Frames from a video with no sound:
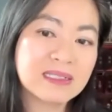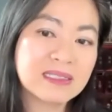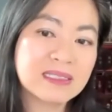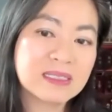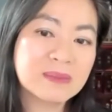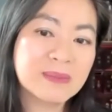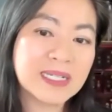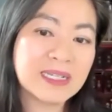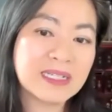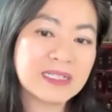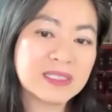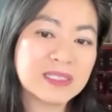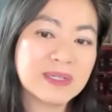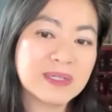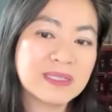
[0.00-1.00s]
Speaking
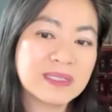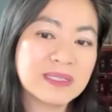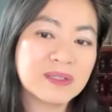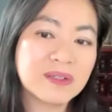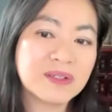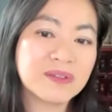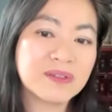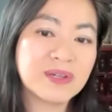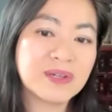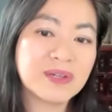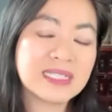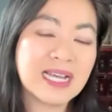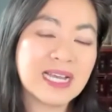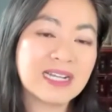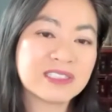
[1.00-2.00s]
to it till your
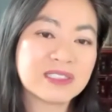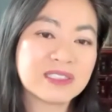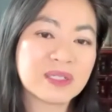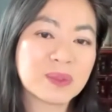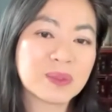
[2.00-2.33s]
voice catches the